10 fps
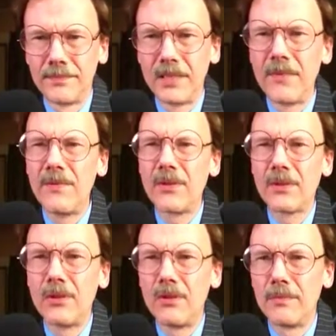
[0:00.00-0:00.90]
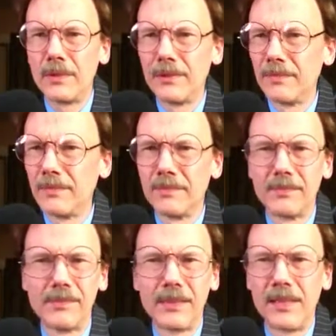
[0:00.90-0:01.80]
Governor Cuomo,
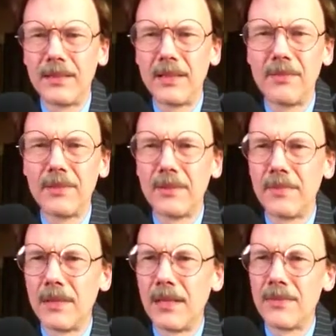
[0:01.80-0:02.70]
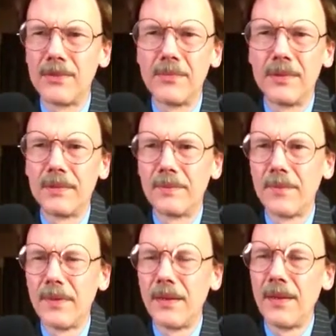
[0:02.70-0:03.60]
that really bothers me.
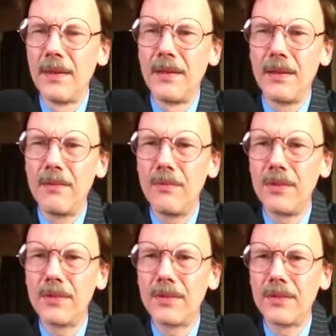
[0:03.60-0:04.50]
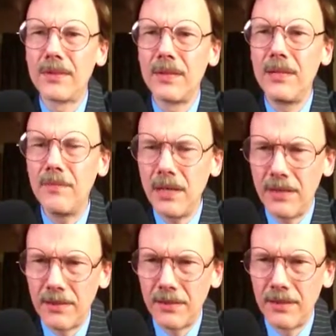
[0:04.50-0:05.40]
He
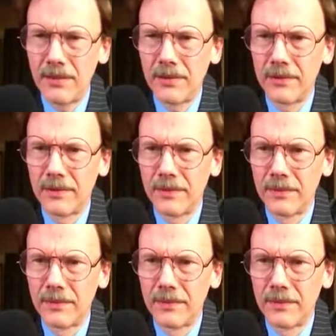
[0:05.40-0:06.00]
made it legal